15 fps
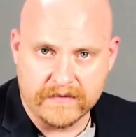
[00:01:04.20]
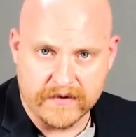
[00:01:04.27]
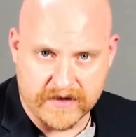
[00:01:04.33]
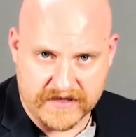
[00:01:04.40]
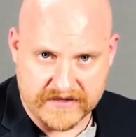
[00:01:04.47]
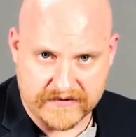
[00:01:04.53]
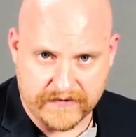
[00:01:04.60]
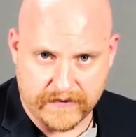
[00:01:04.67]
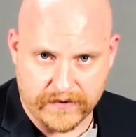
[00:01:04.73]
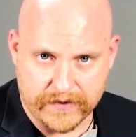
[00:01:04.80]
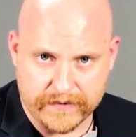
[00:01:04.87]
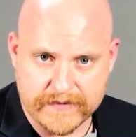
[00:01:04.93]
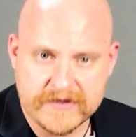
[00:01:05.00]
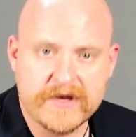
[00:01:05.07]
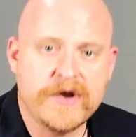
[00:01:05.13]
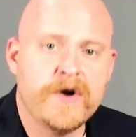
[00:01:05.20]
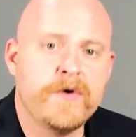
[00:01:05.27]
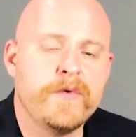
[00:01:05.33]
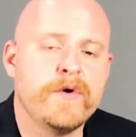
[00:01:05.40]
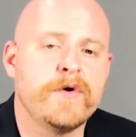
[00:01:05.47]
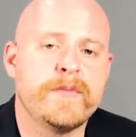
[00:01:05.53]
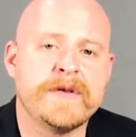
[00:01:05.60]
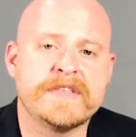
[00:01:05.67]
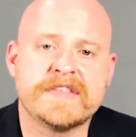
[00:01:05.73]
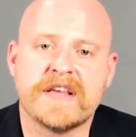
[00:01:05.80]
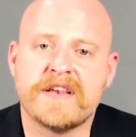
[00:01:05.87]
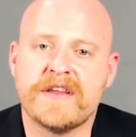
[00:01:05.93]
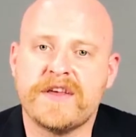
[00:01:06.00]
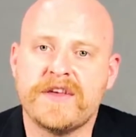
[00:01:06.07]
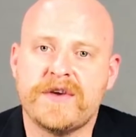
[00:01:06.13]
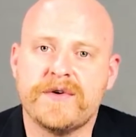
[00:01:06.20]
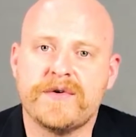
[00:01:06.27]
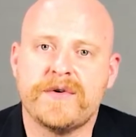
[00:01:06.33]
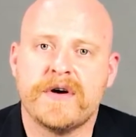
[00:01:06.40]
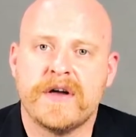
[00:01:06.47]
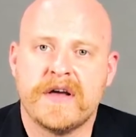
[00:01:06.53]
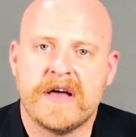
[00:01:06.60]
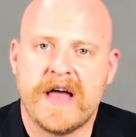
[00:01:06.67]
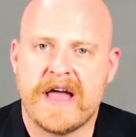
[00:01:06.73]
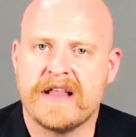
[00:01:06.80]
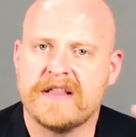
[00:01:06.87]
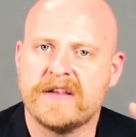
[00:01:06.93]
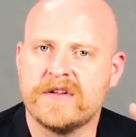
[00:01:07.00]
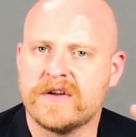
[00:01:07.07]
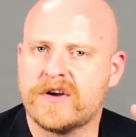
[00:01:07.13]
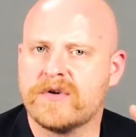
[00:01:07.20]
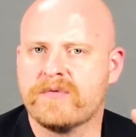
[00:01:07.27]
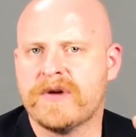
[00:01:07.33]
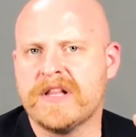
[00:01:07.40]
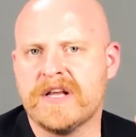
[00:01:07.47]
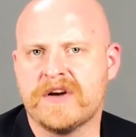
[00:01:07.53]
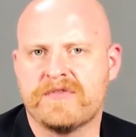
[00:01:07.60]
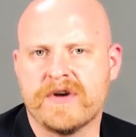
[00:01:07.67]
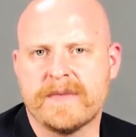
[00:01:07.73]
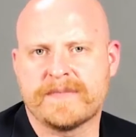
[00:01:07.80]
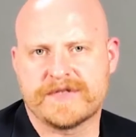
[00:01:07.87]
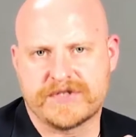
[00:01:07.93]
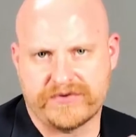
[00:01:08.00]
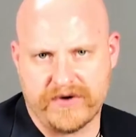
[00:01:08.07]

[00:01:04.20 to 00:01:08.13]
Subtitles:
release forms, we will be sending you a little Gorilla Grip